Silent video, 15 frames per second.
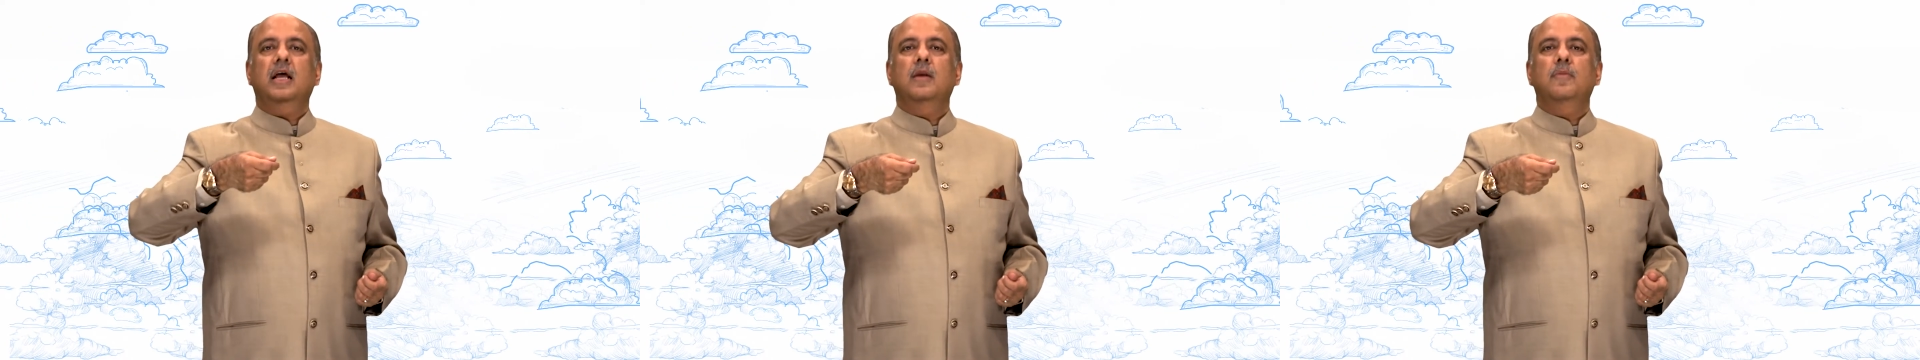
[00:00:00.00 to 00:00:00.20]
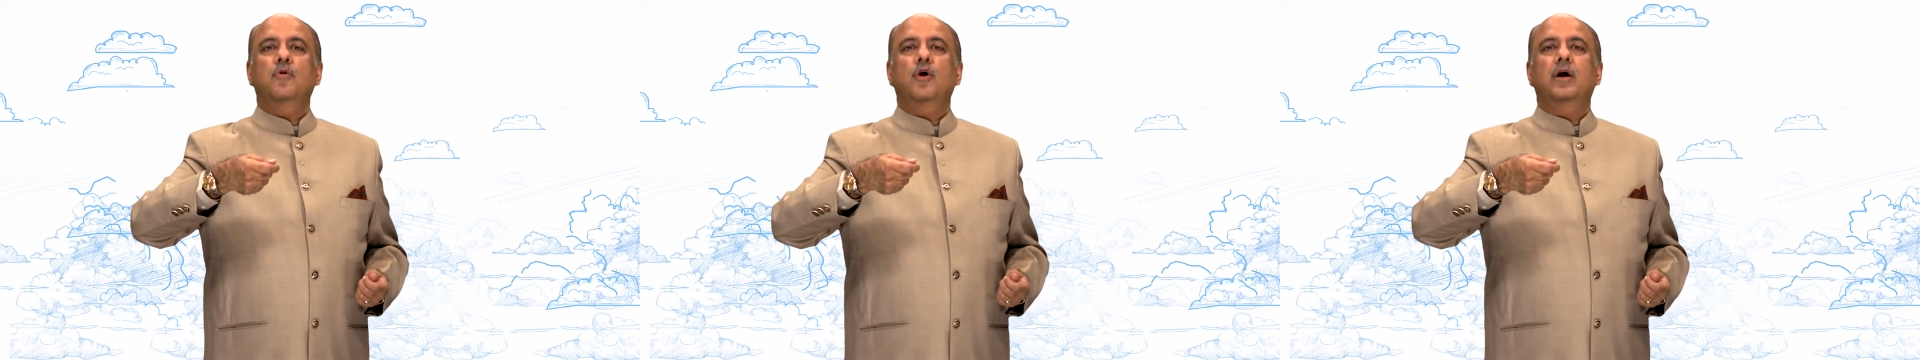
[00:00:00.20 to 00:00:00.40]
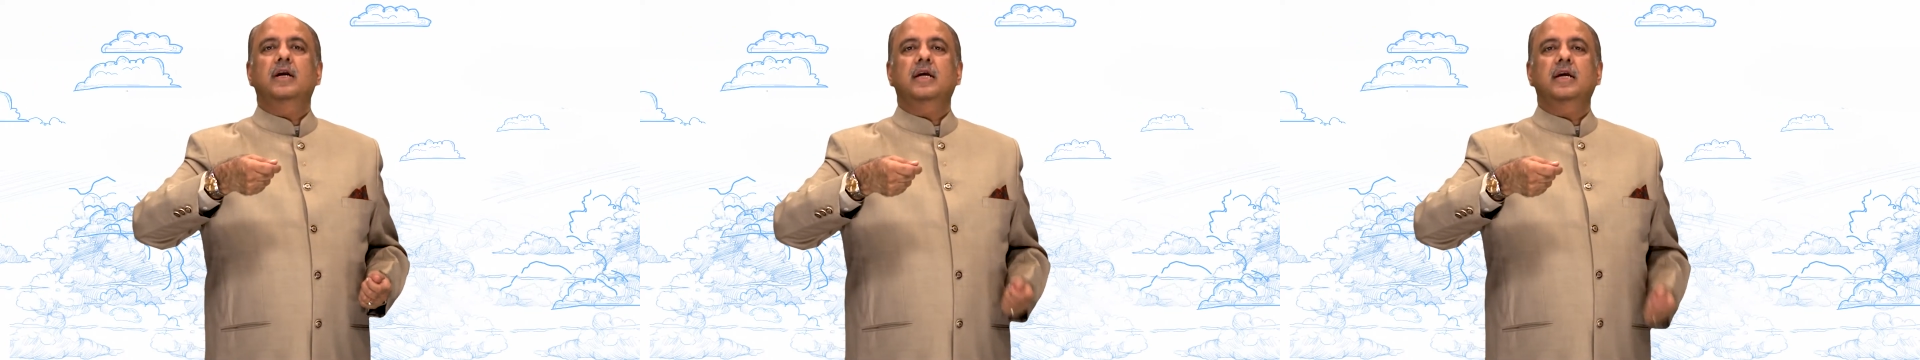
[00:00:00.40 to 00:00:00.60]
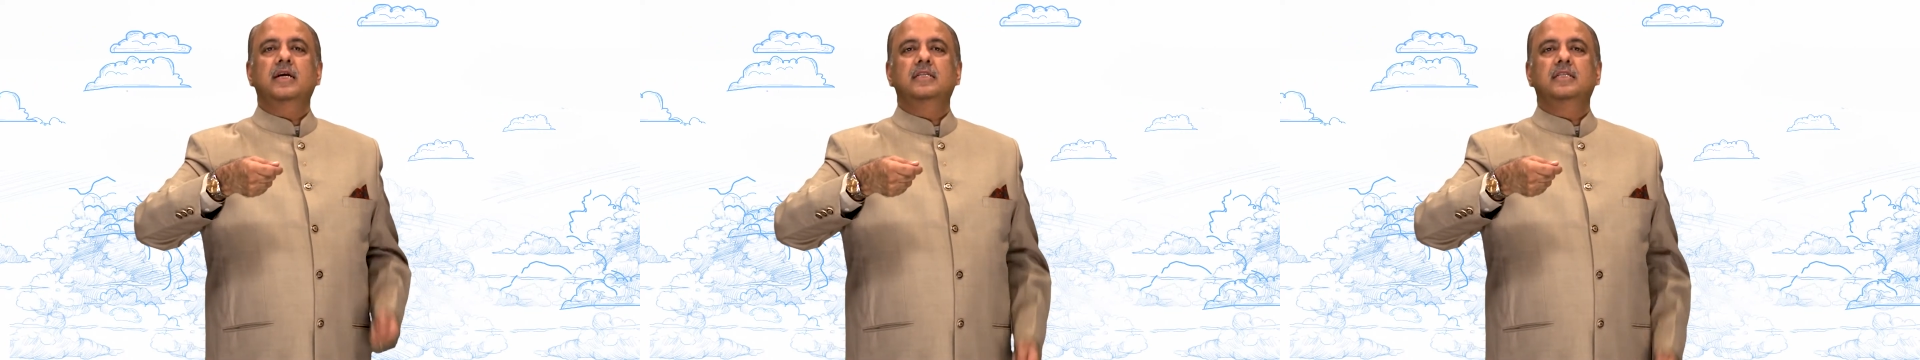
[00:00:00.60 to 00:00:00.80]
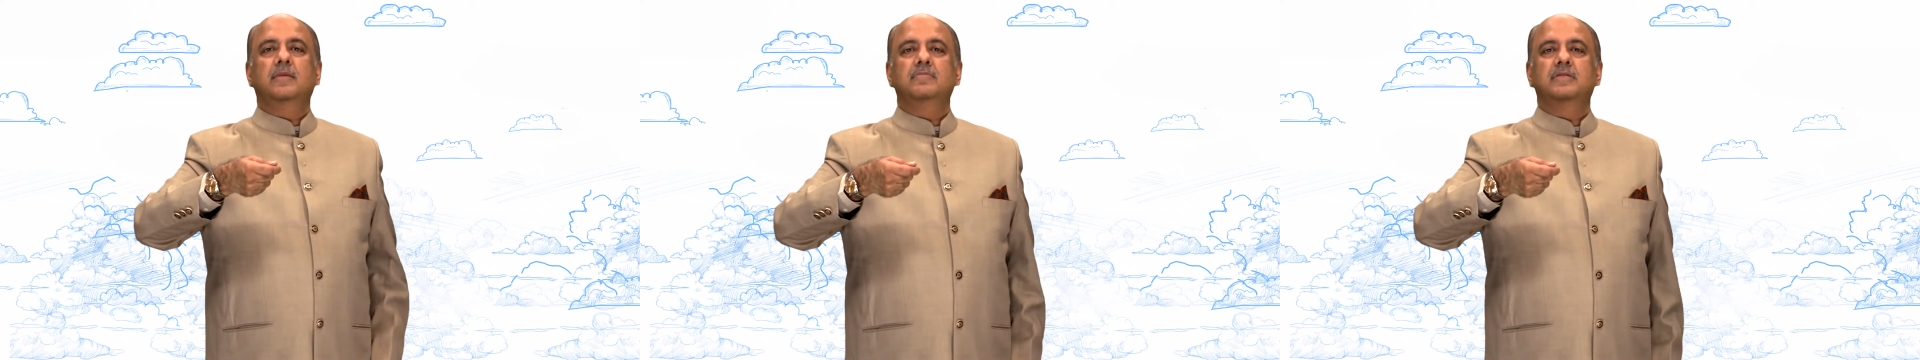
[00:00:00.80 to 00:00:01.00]
elbow and
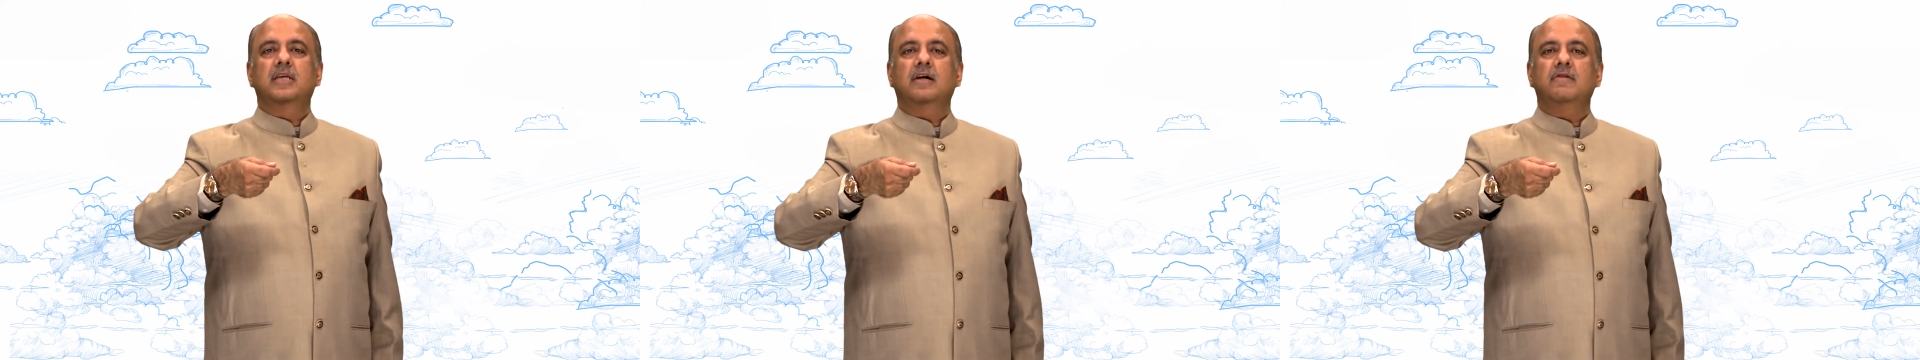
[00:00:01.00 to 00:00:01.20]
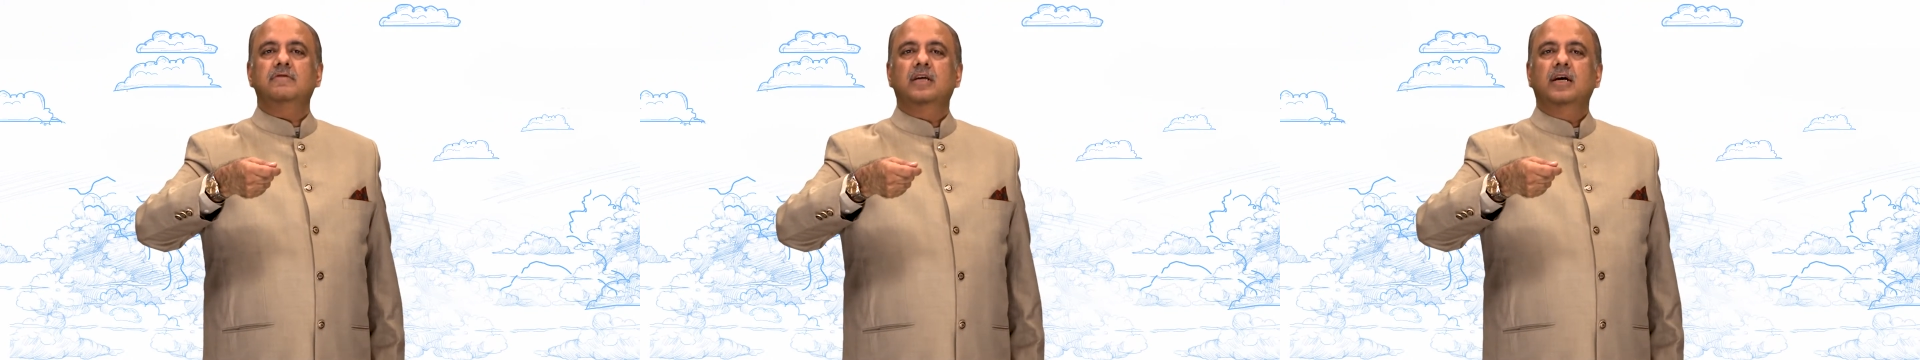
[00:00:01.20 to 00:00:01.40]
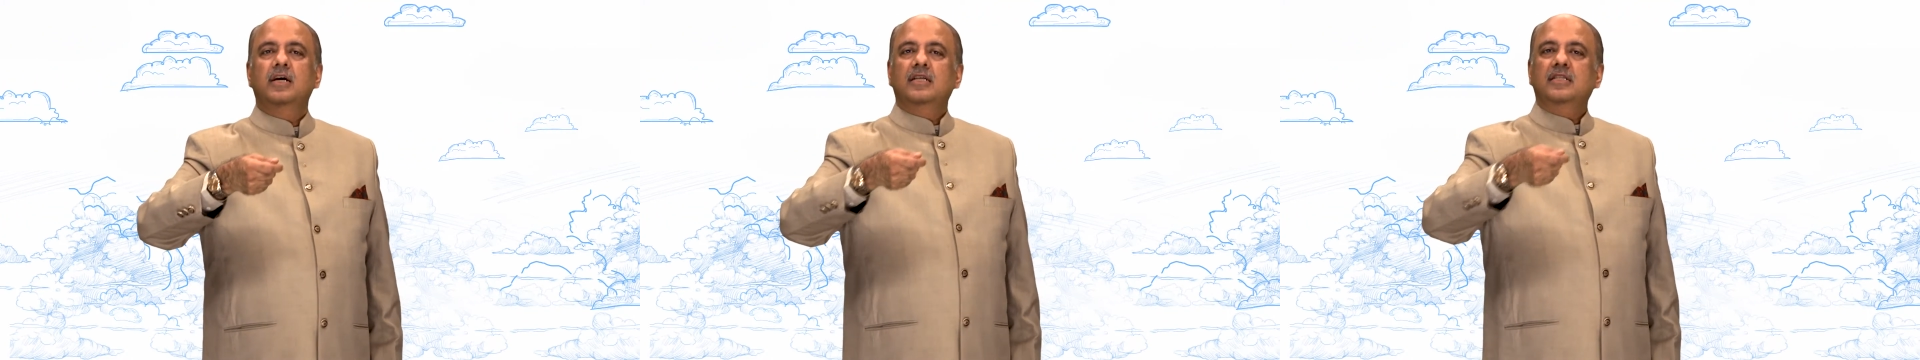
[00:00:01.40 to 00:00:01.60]
eat themselves,